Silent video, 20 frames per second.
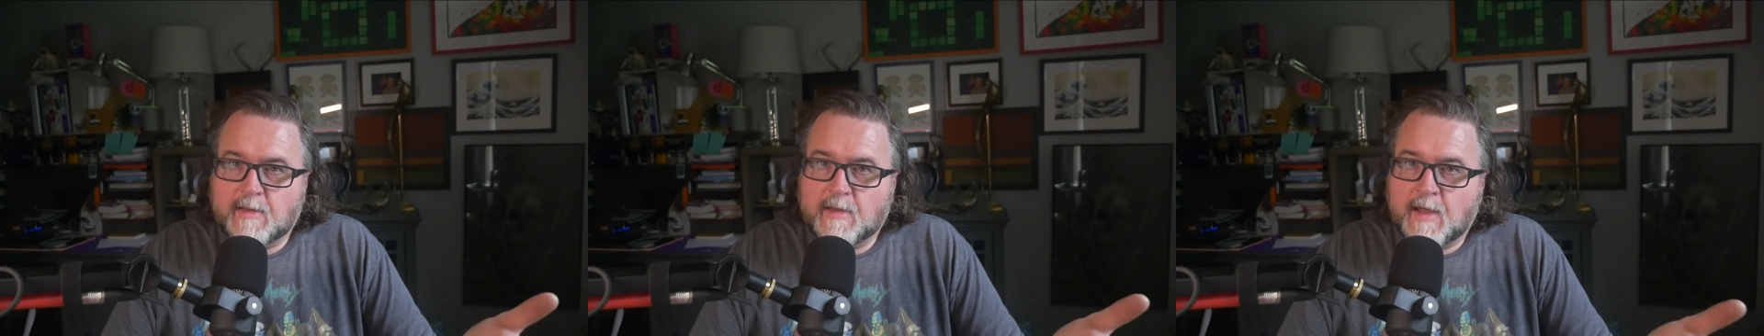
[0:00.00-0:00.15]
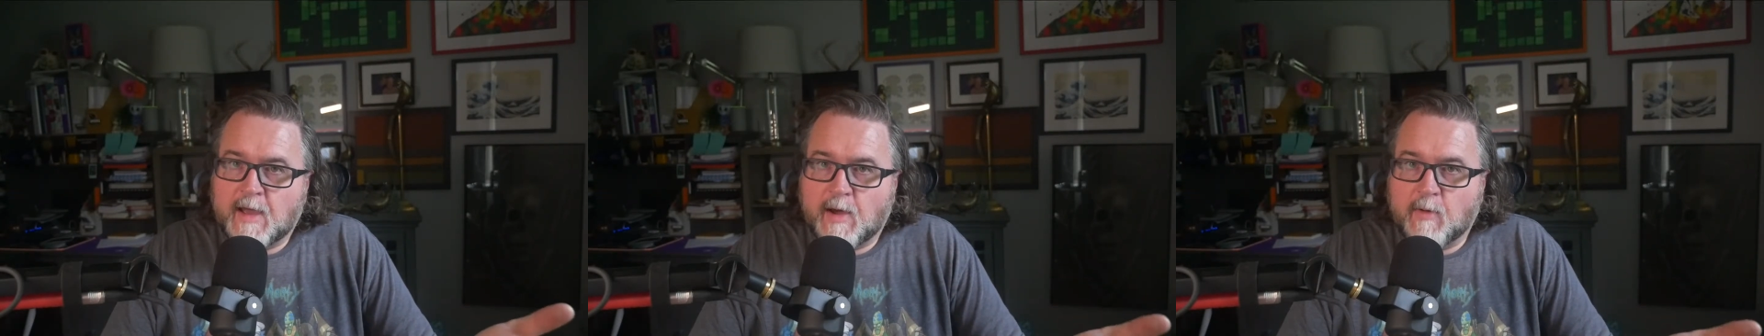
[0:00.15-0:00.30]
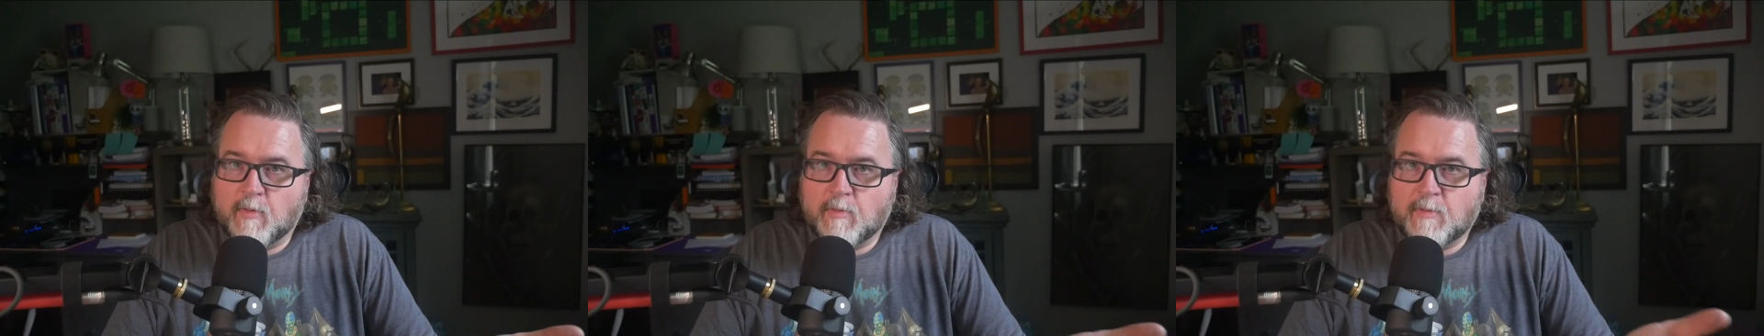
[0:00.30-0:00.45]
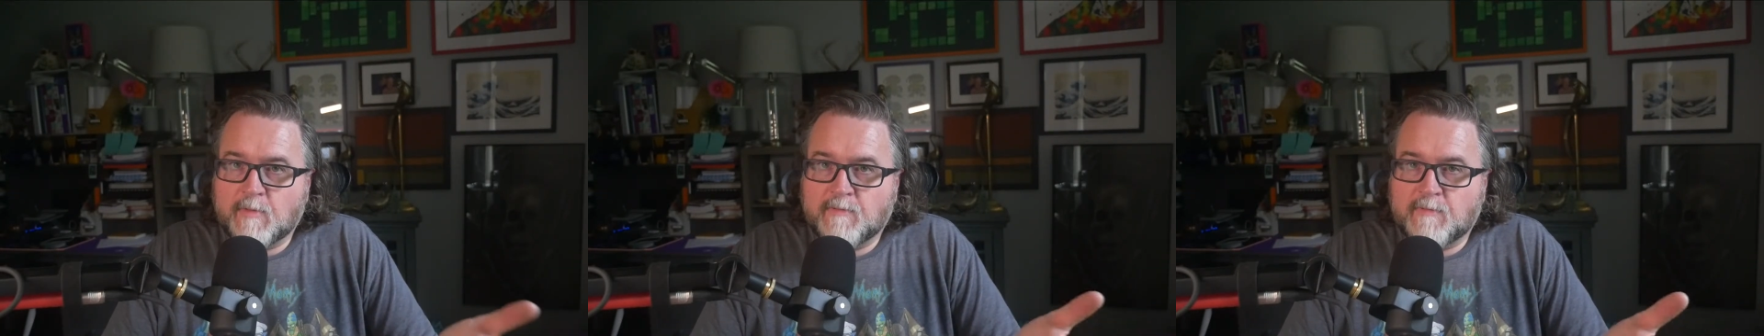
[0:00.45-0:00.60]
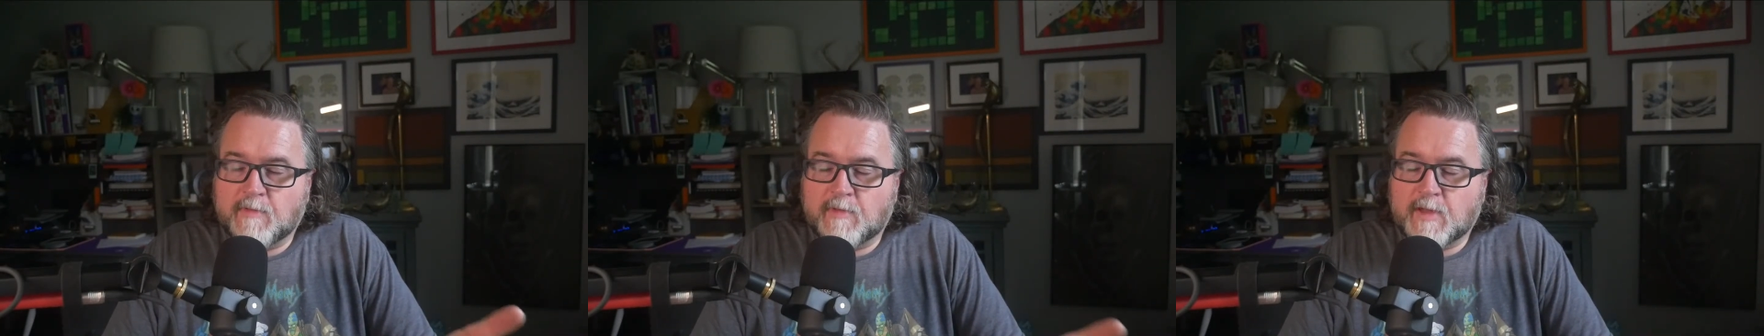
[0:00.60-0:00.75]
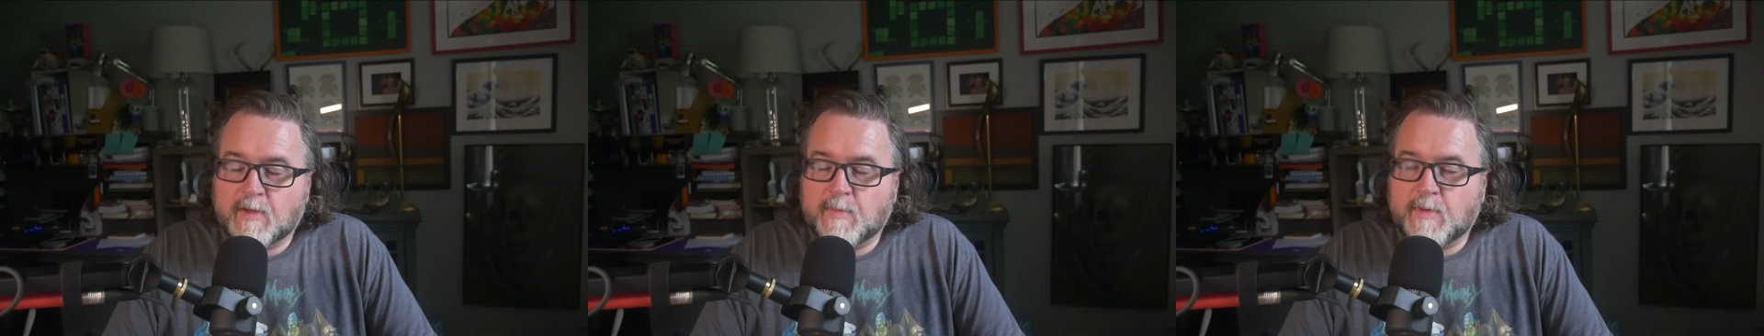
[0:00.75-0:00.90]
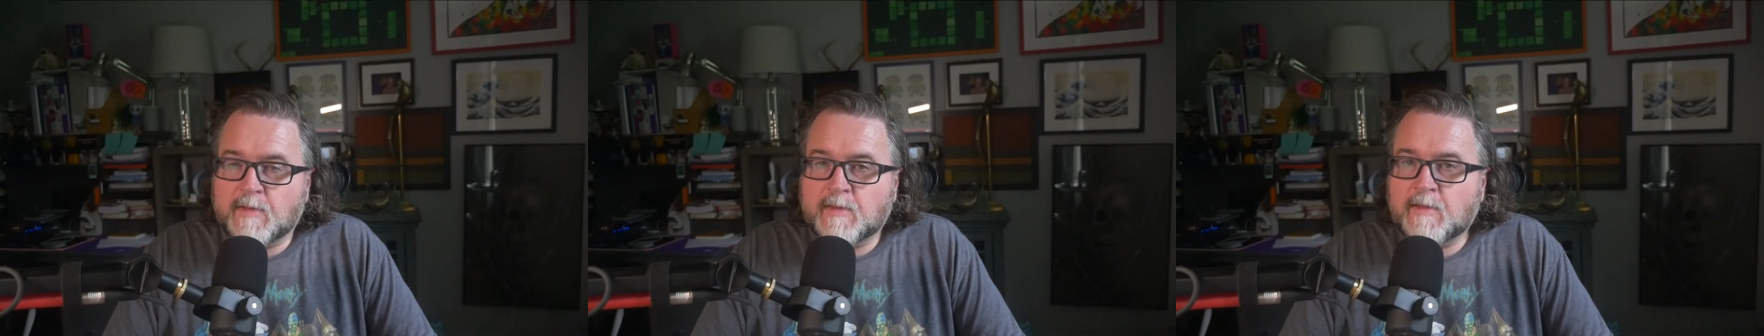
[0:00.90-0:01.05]
How are we
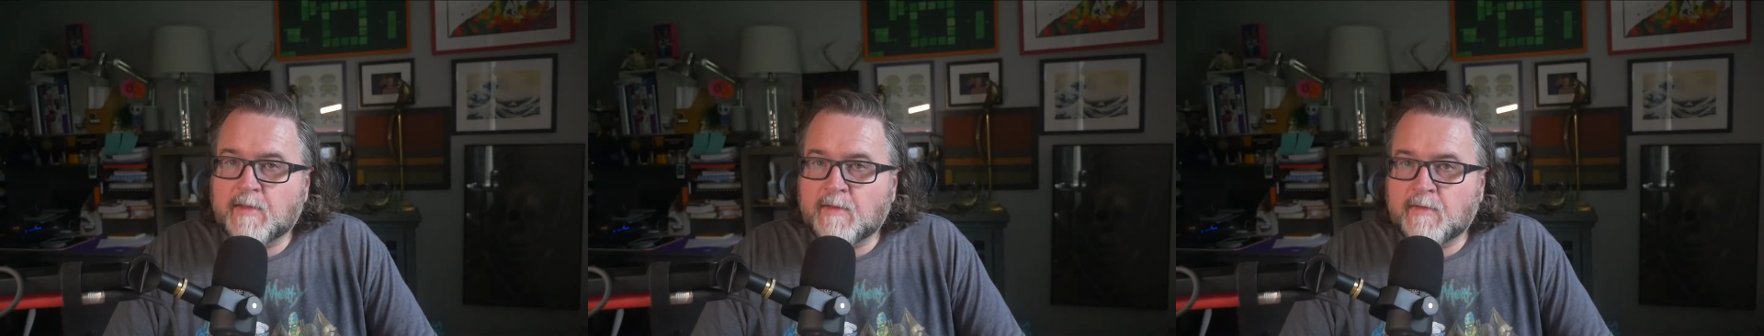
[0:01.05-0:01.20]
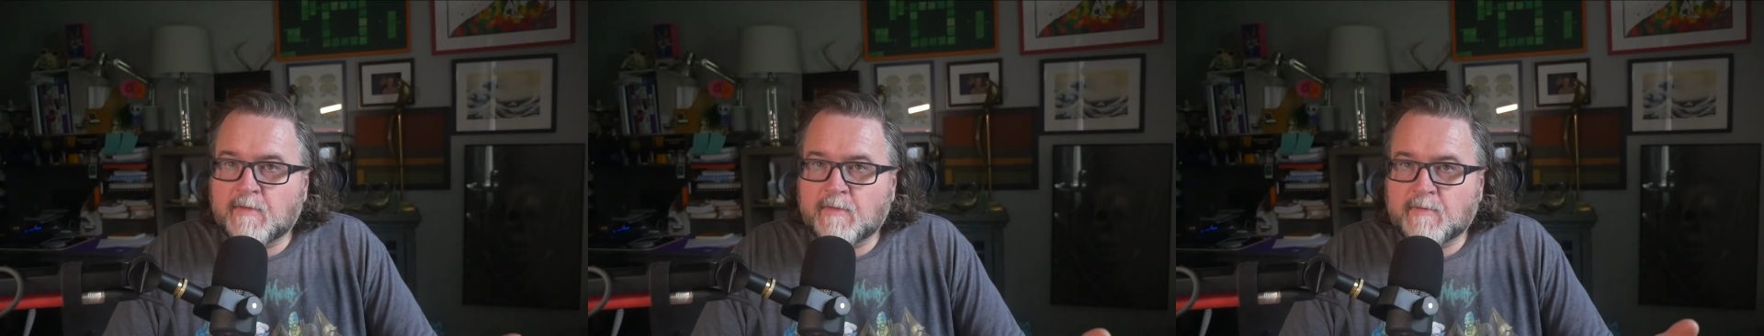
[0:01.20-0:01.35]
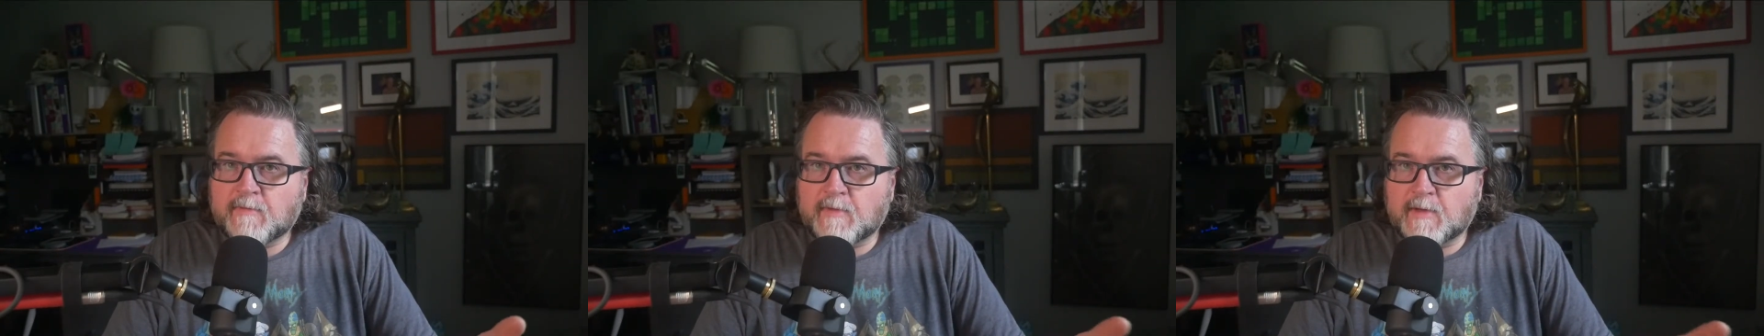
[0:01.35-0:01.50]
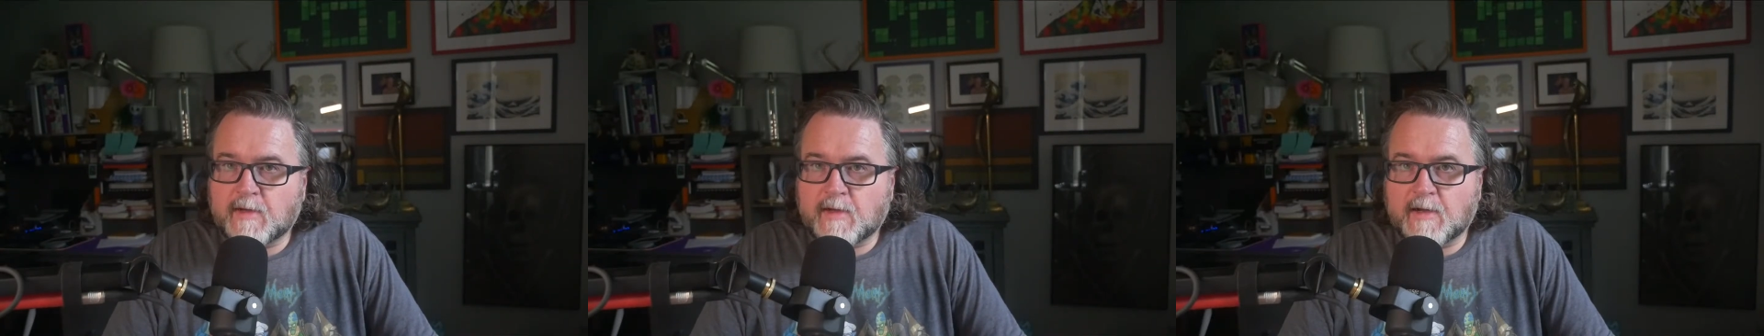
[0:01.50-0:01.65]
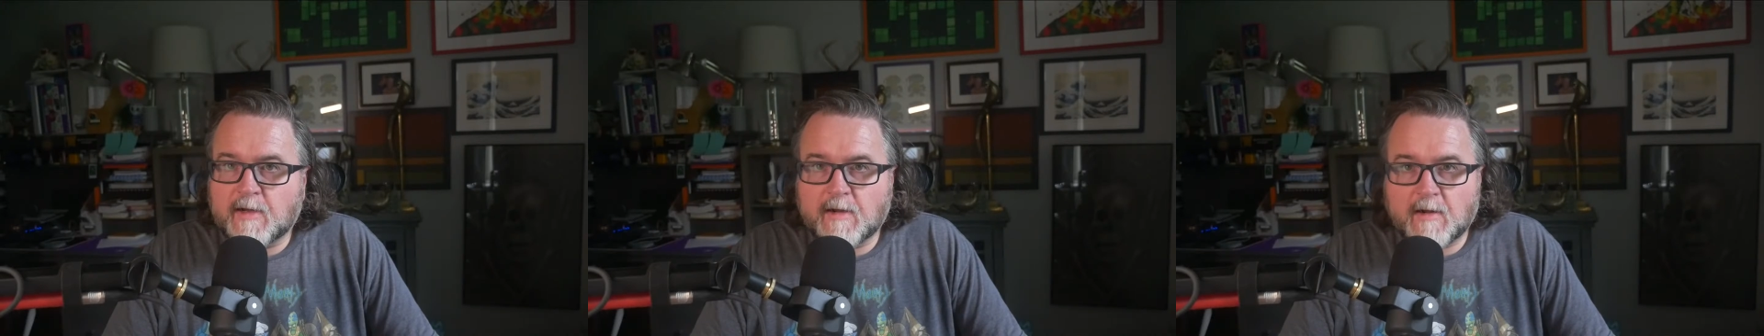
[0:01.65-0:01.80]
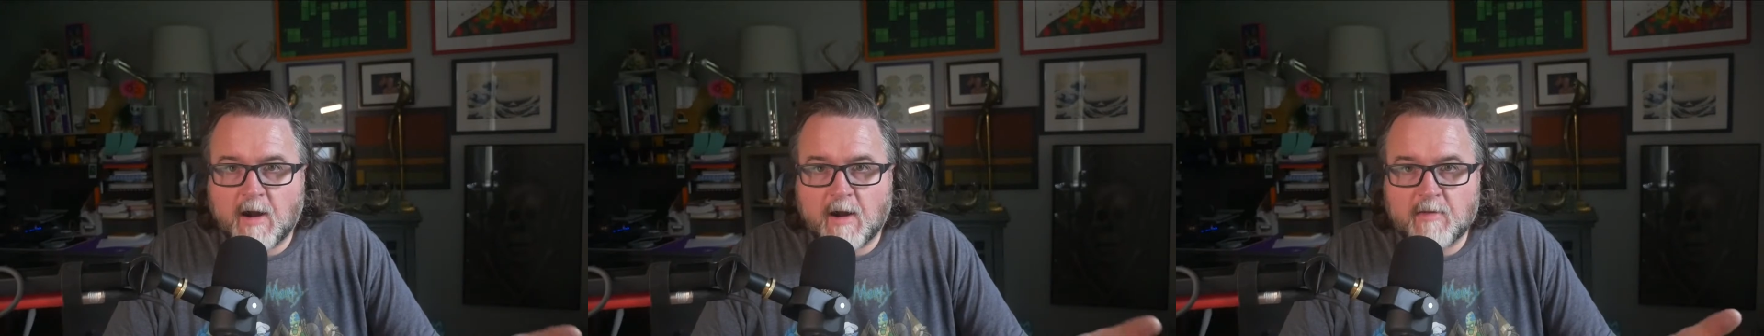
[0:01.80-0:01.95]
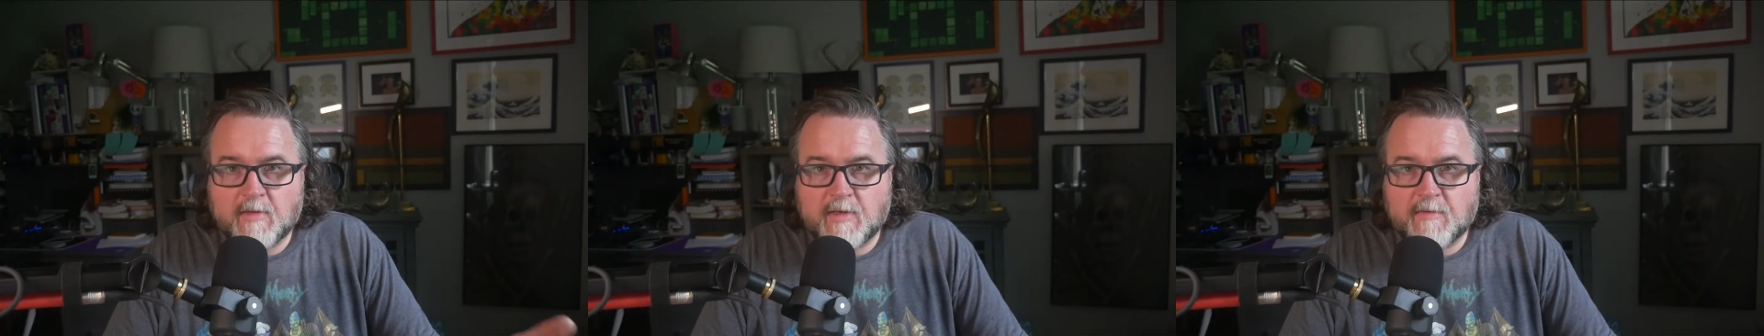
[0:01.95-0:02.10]
feeling about these?
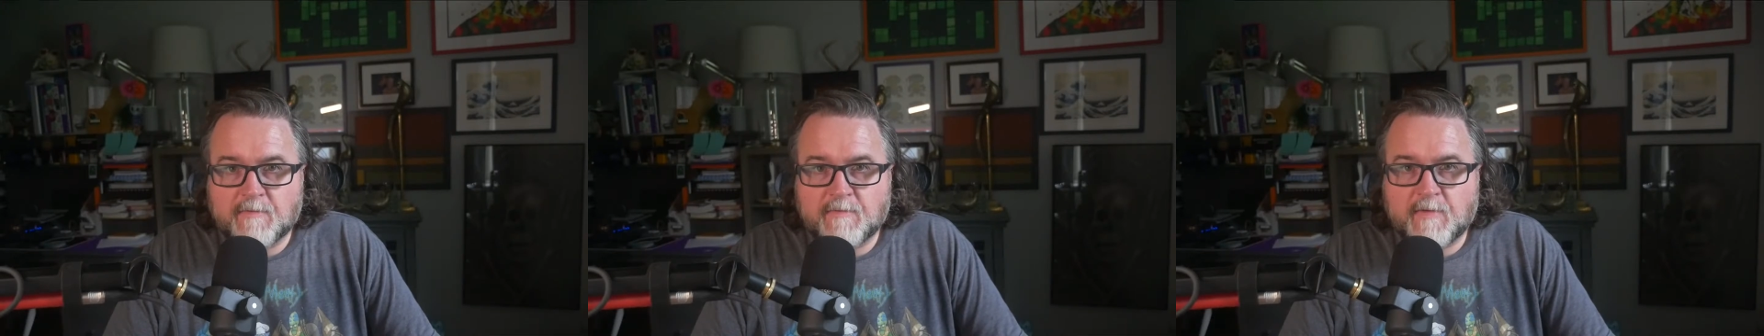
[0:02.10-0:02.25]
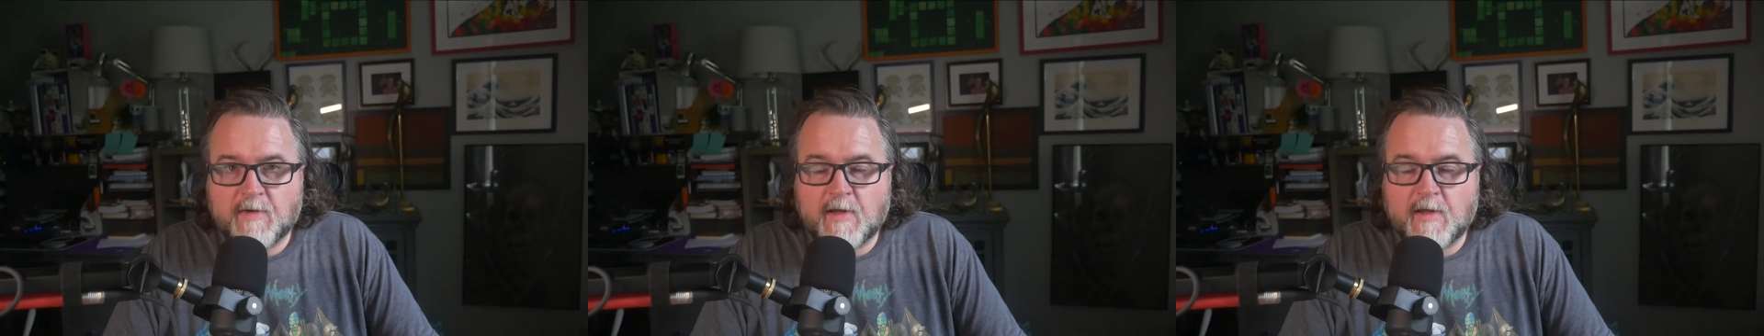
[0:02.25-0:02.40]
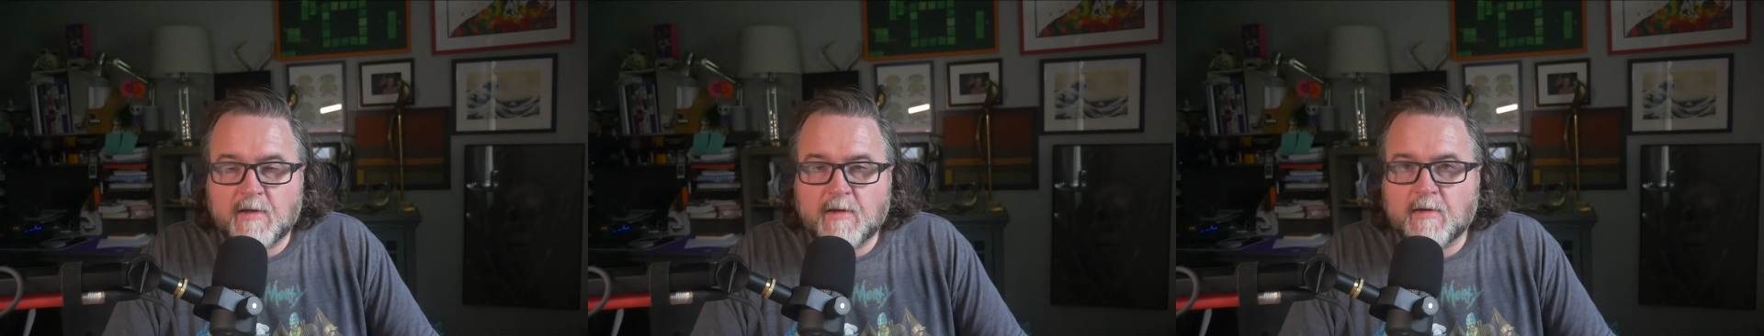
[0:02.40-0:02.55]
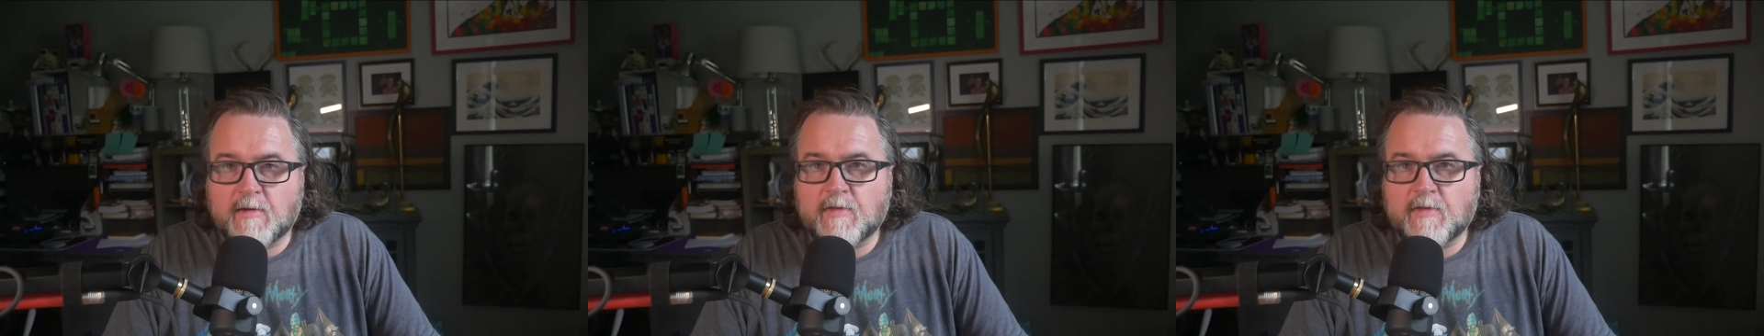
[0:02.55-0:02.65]
Are they fun?